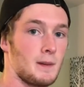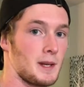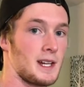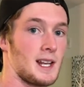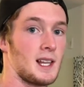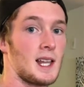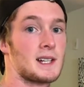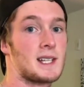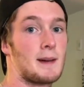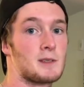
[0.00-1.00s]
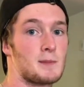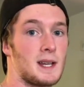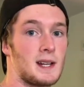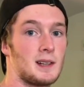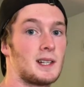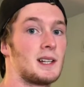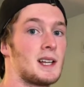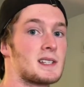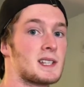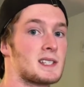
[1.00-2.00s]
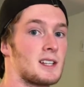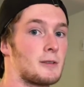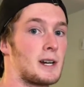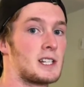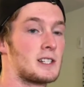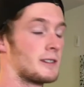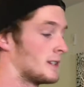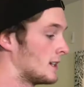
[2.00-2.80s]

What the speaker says: I'm going to need a lot of top speed, a little less acceleration.